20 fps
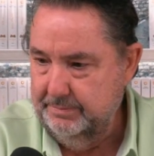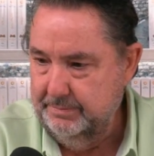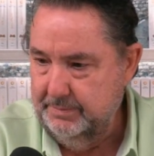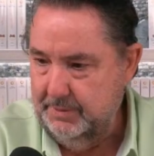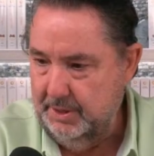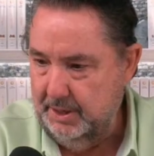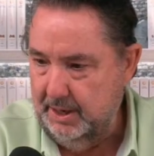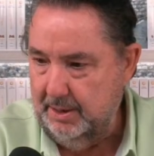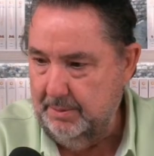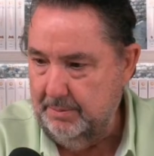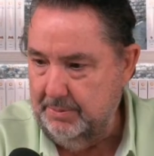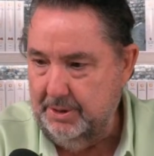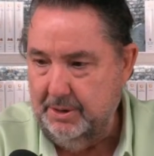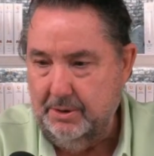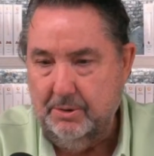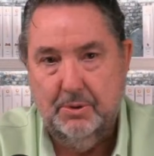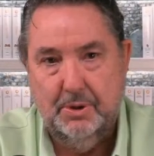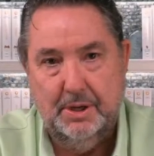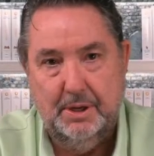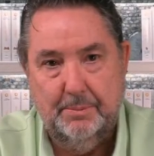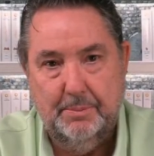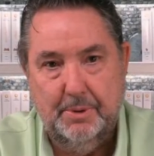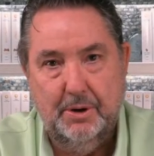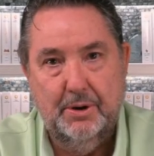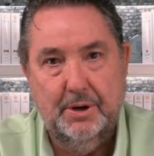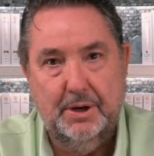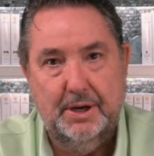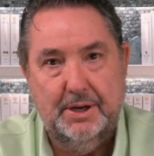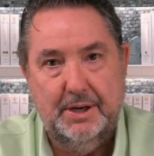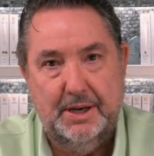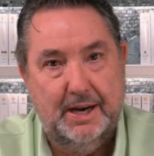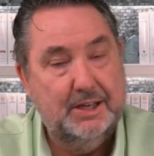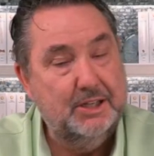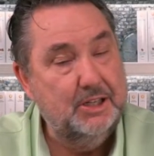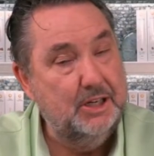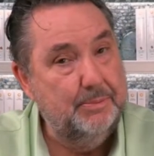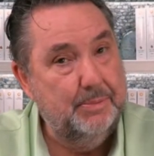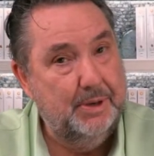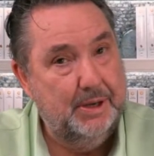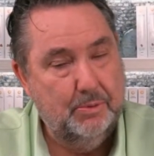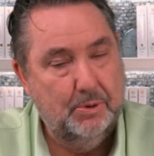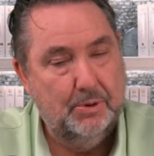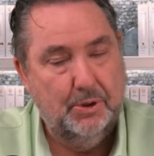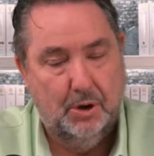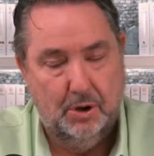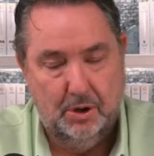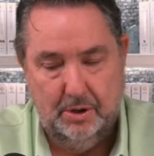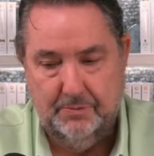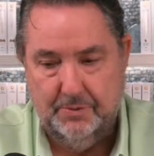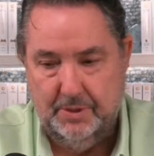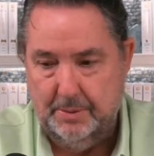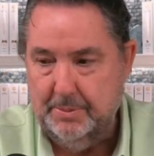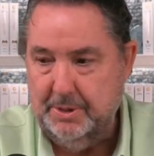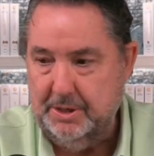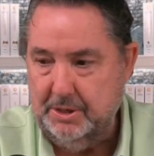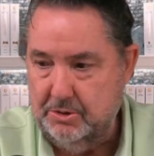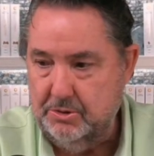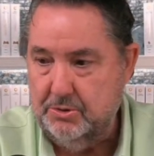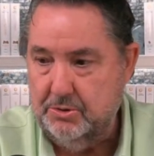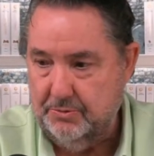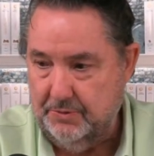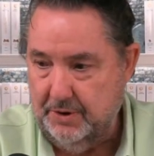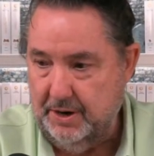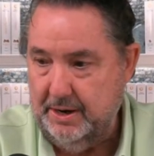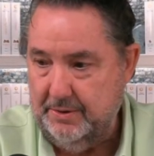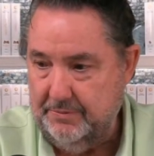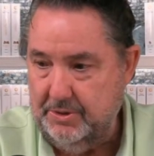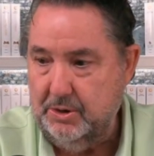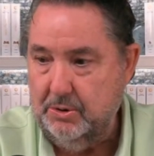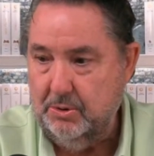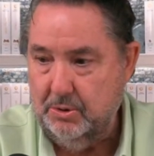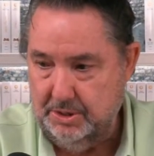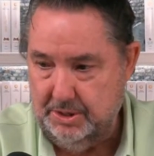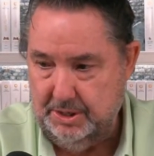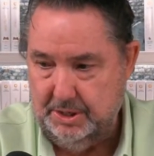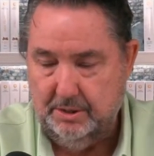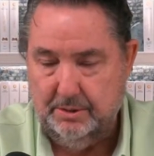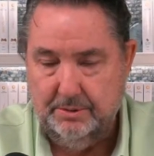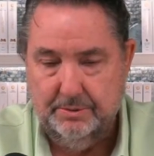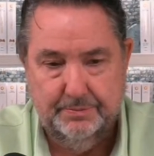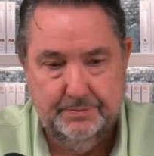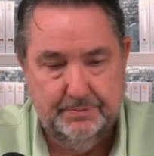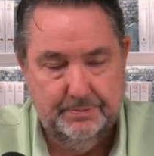Yeah, I'm the only American to actually meet with all of them and to survive the ordeal.